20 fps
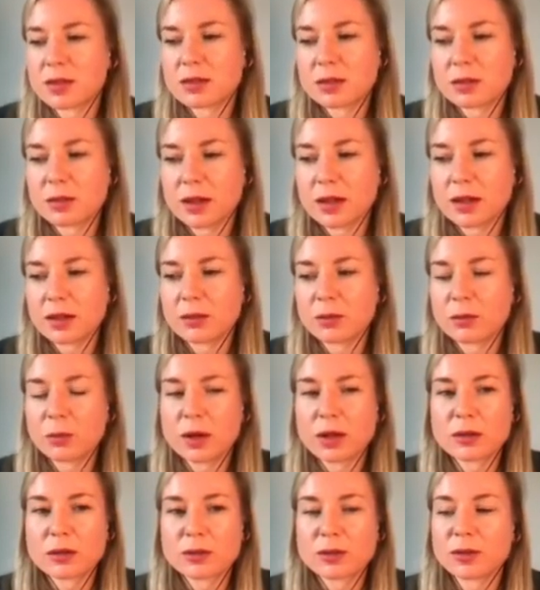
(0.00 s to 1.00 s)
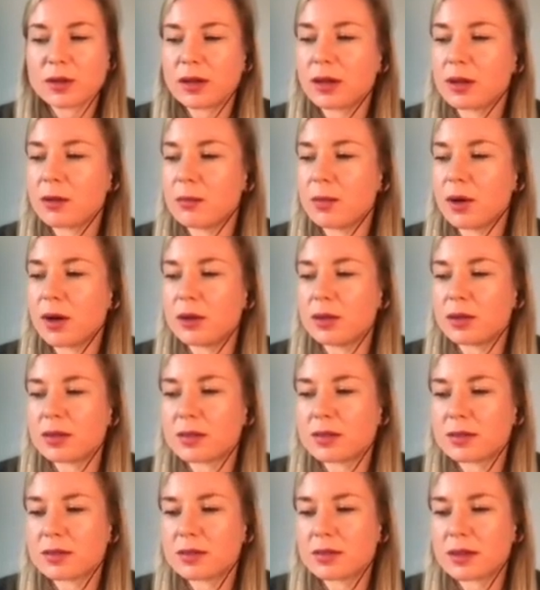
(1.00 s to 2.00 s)
and explicitly encourage
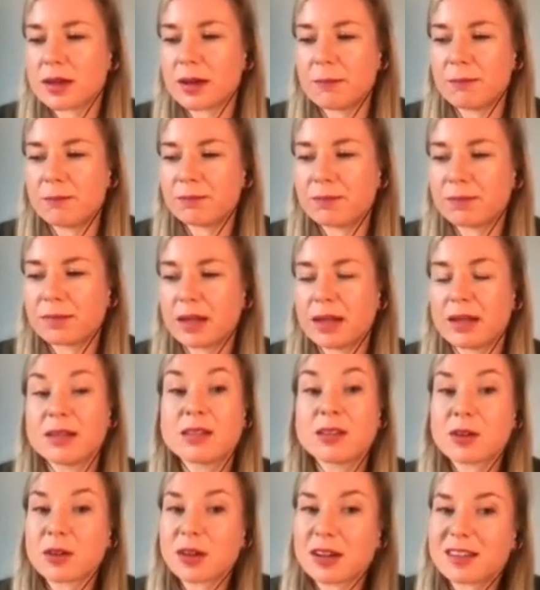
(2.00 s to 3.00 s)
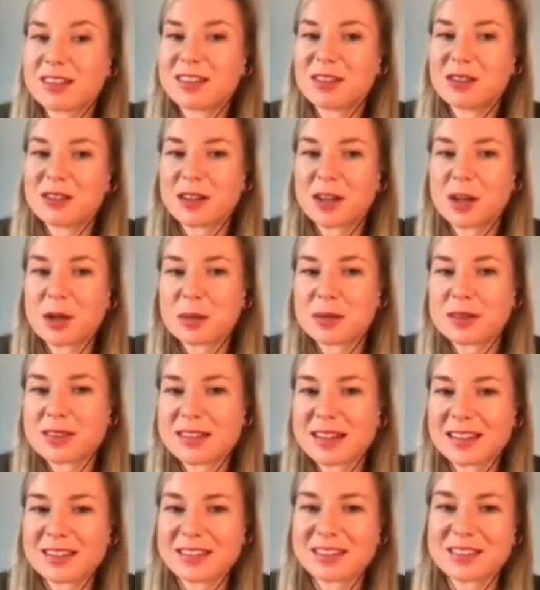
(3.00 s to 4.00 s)
reuse within public administration.
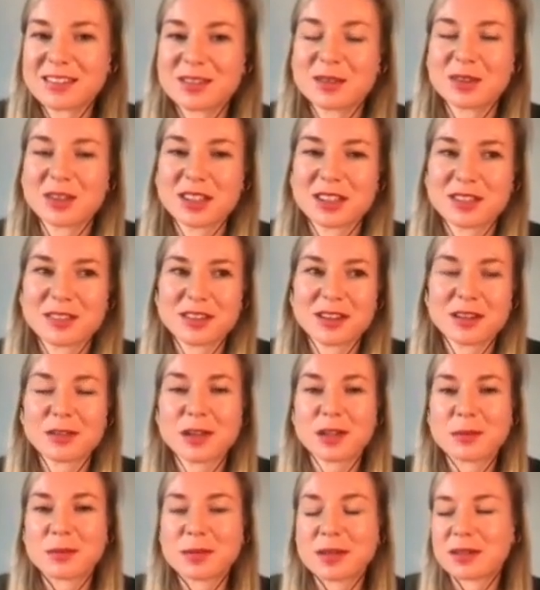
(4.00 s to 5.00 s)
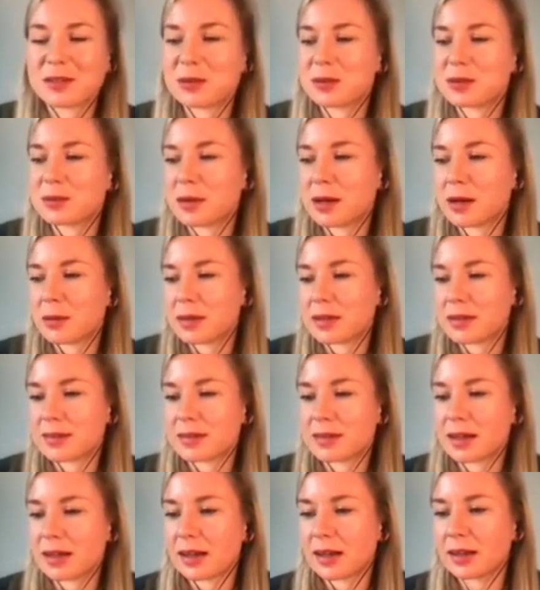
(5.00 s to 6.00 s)
These things together
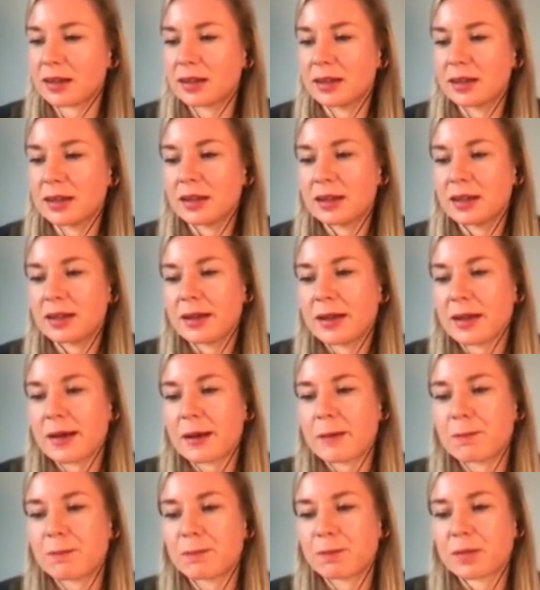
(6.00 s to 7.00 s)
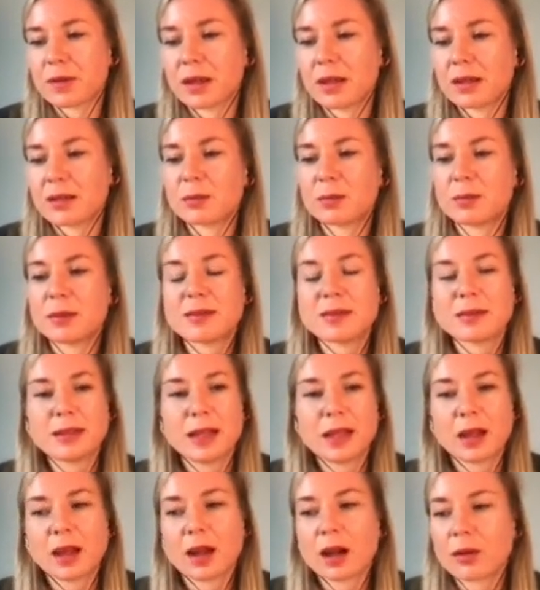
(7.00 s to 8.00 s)
are going to make your open source
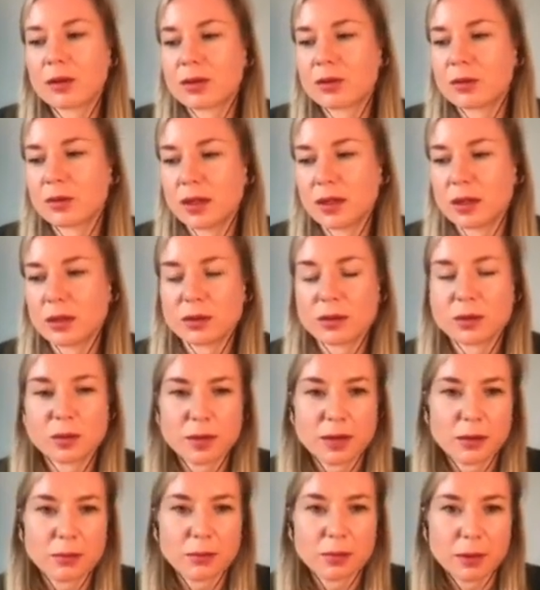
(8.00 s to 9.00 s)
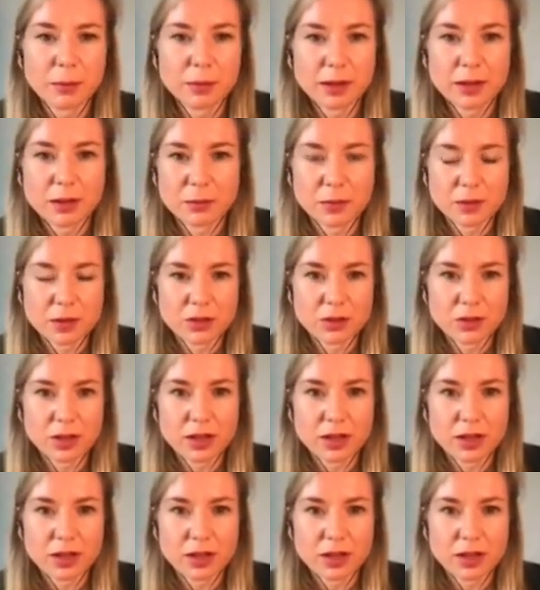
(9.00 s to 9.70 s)
implementation more successful.